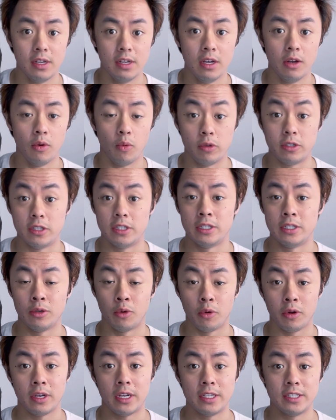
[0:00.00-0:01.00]
which is an
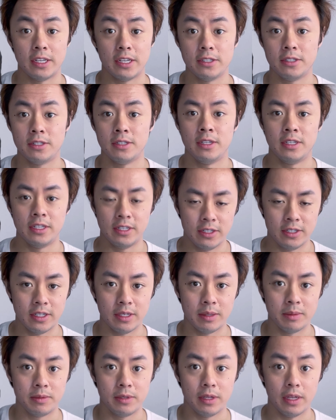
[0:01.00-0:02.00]
organization in
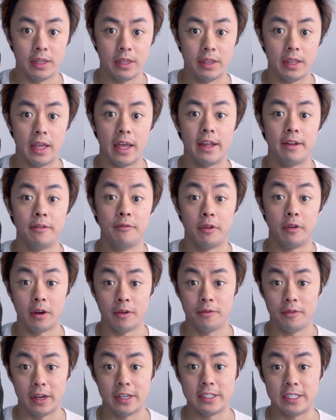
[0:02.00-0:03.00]
Egypt that
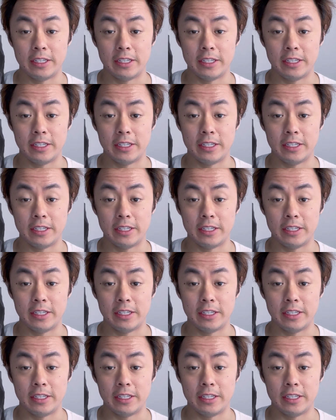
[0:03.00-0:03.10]
verifies the